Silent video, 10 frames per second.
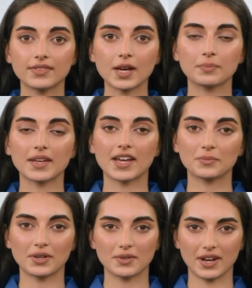A pay
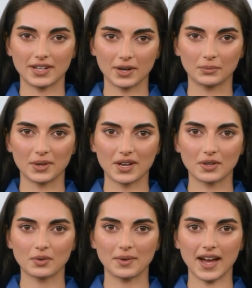period on
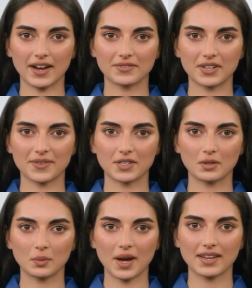Bigo Live covers
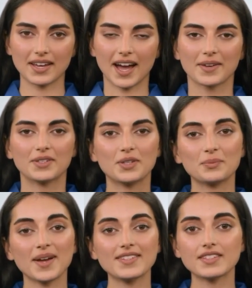1 calendar
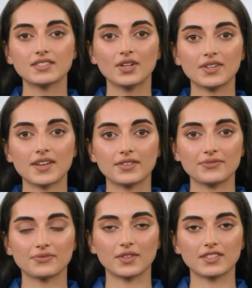month starting on the
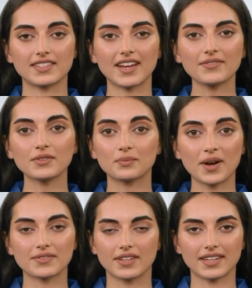first day of the
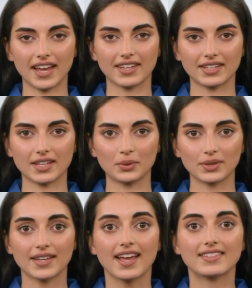month and ending on the
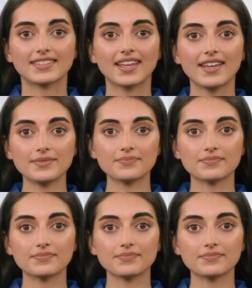last day.